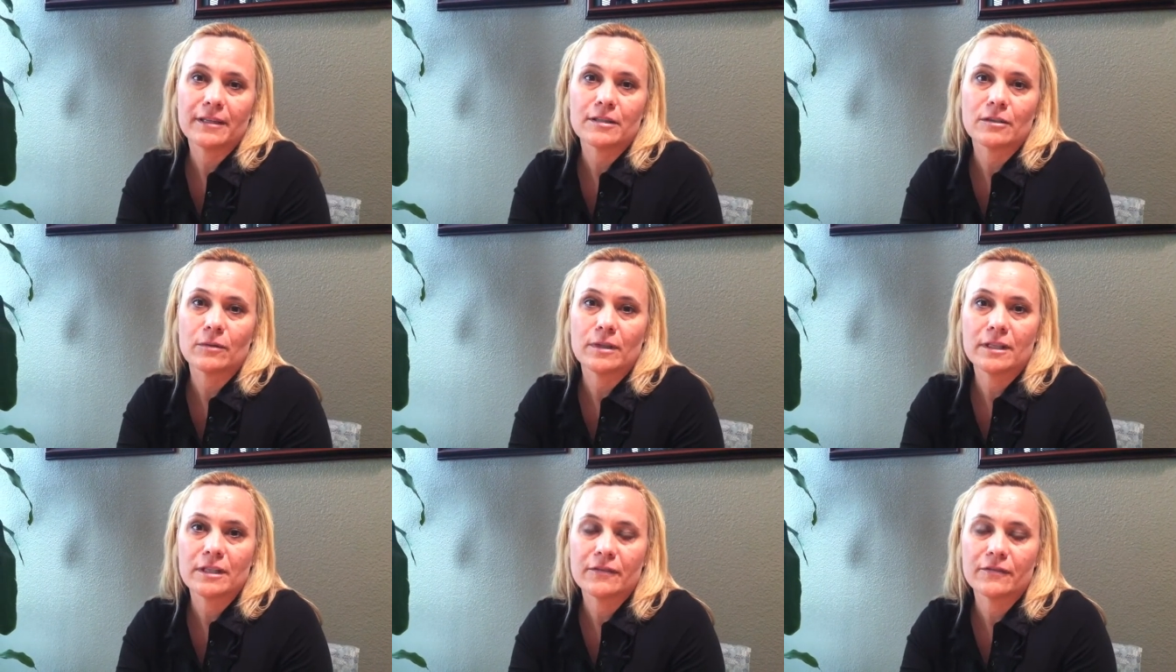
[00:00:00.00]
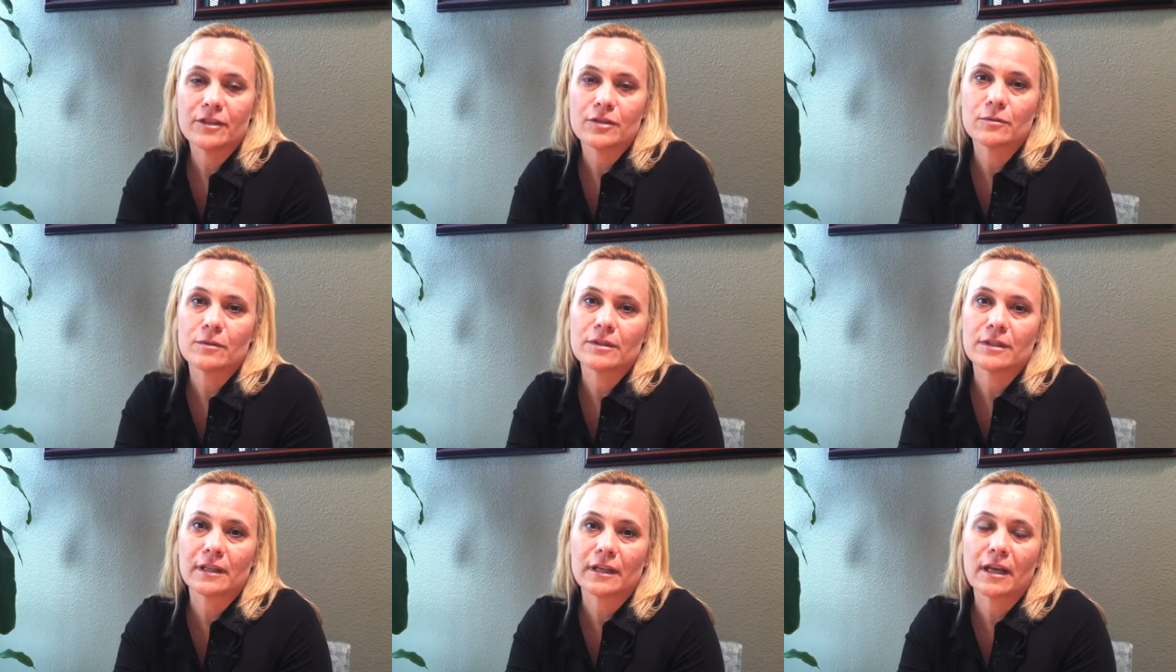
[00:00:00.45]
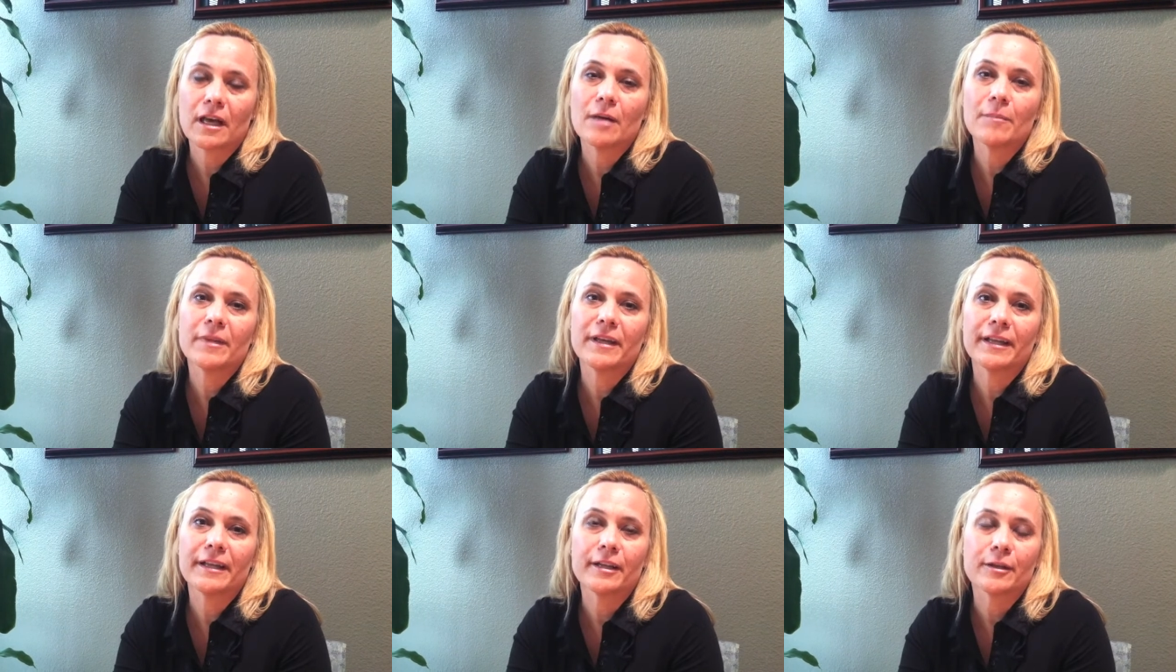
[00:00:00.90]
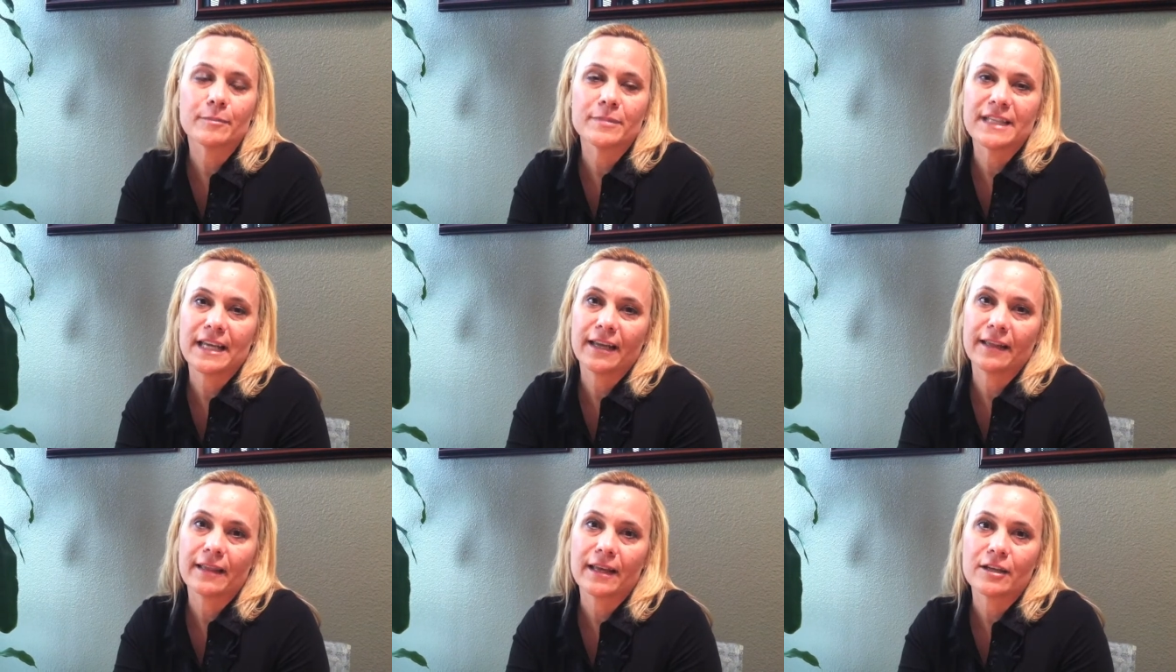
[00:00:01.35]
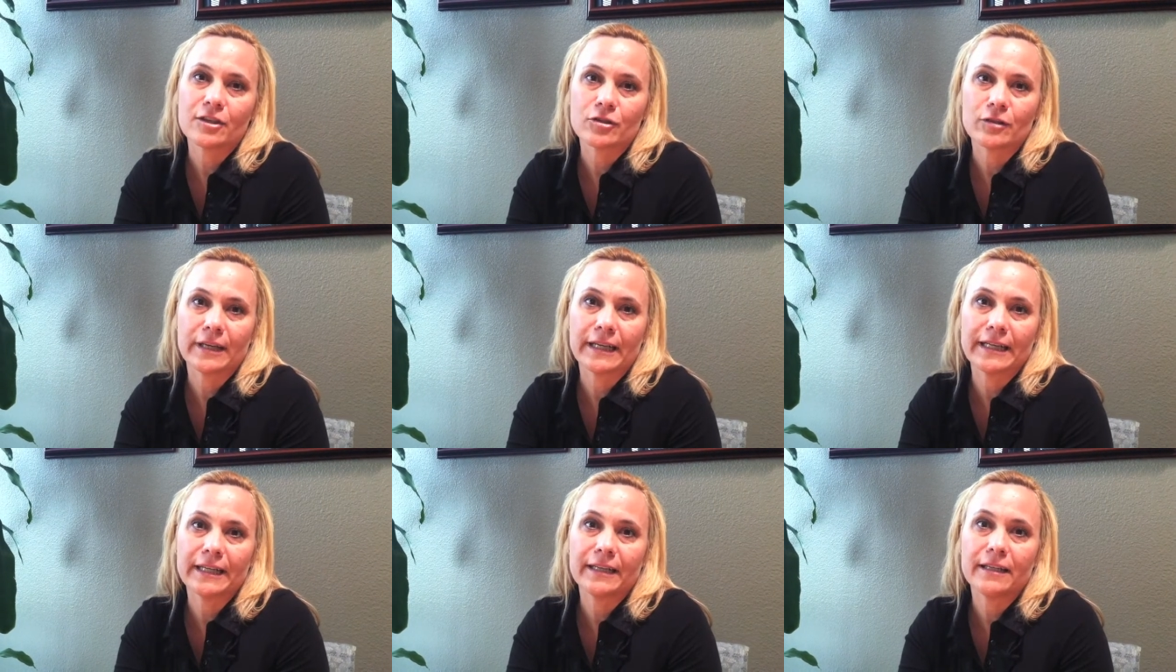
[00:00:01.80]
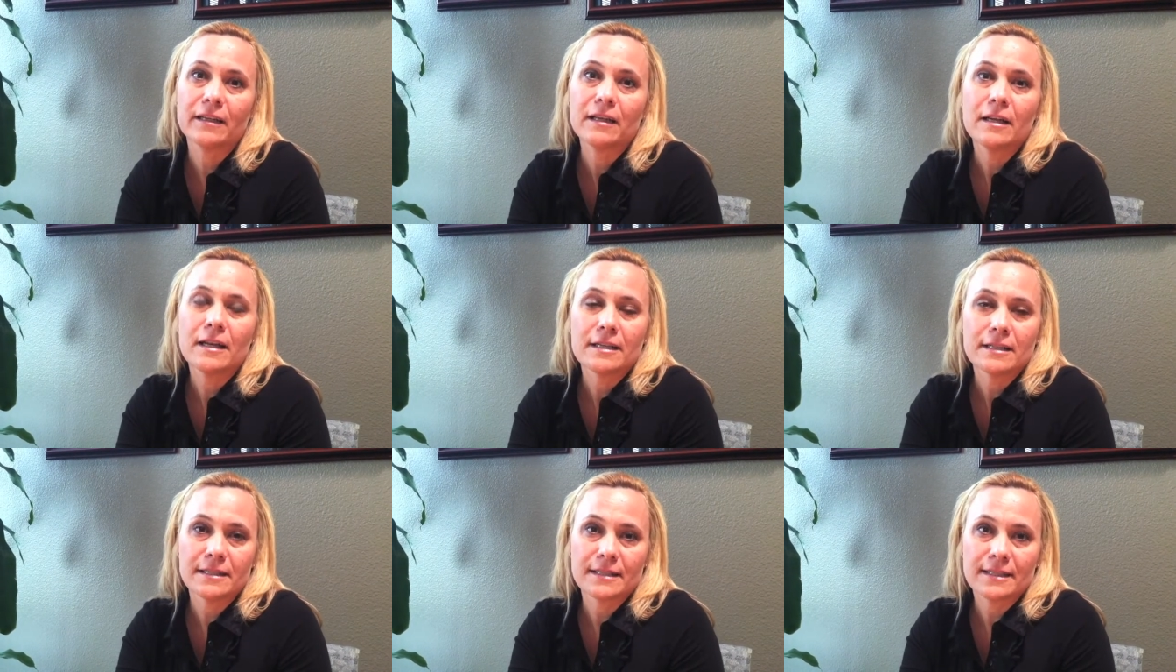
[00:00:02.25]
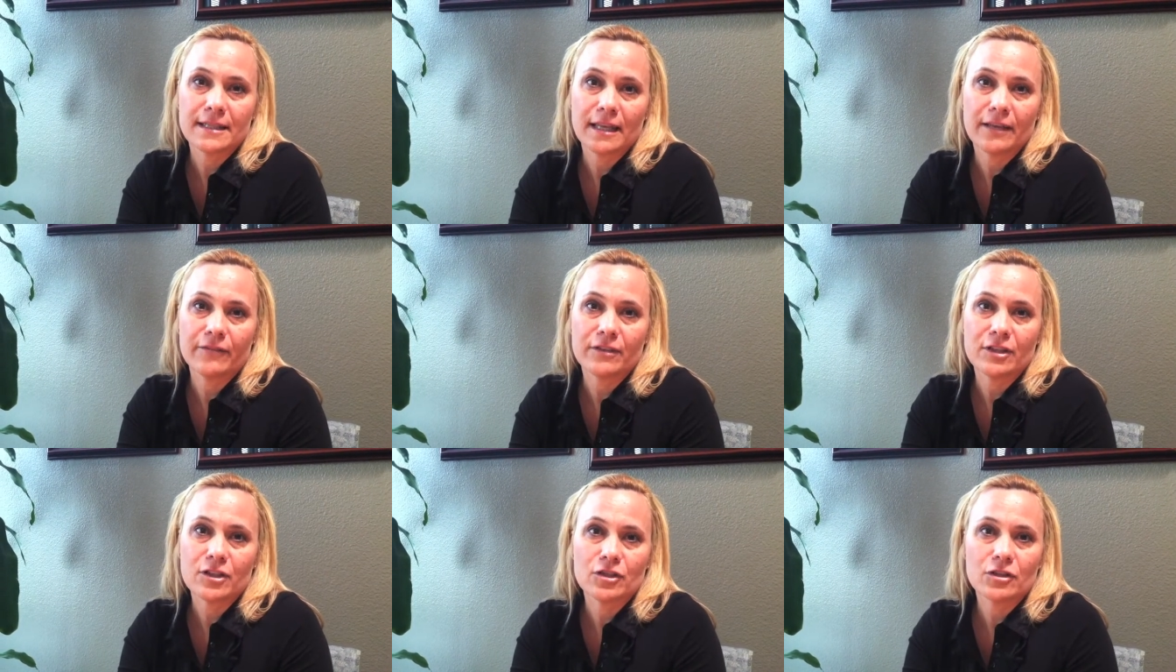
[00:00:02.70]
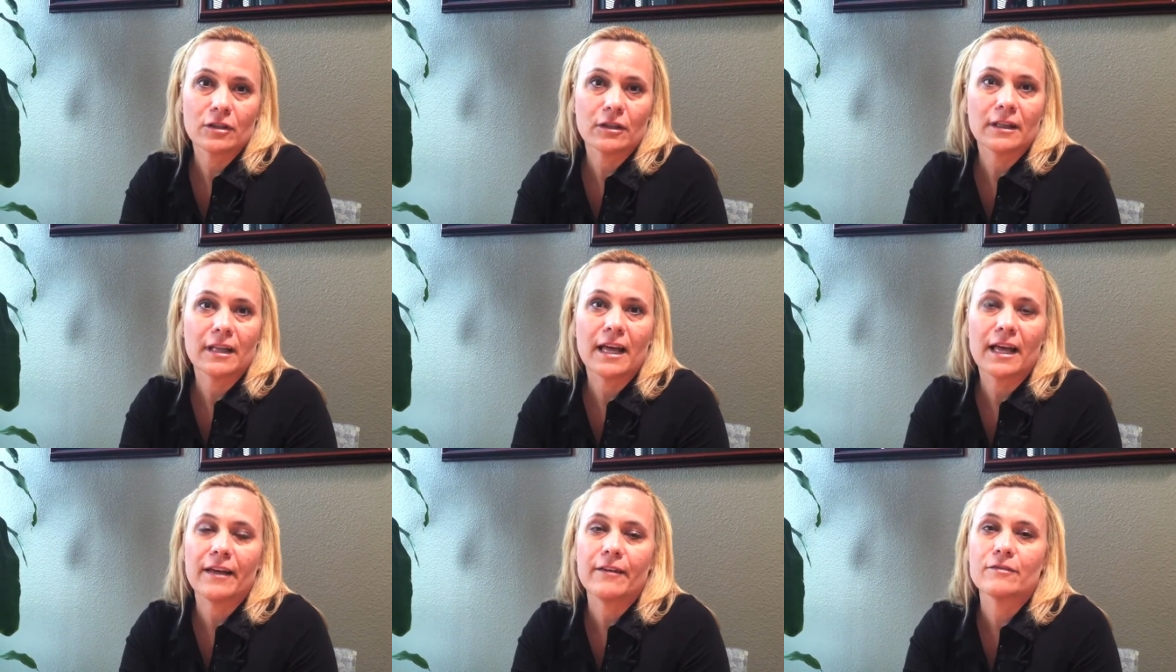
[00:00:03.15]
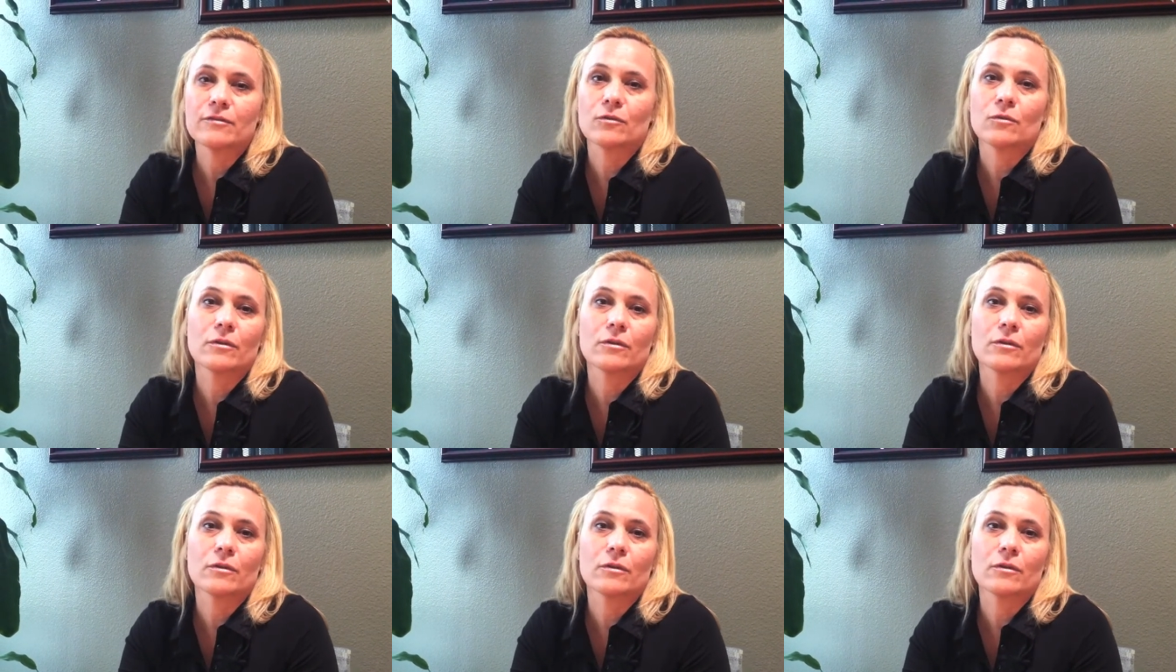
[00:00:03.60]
so individuals can come in and obtain that training to save additional lives.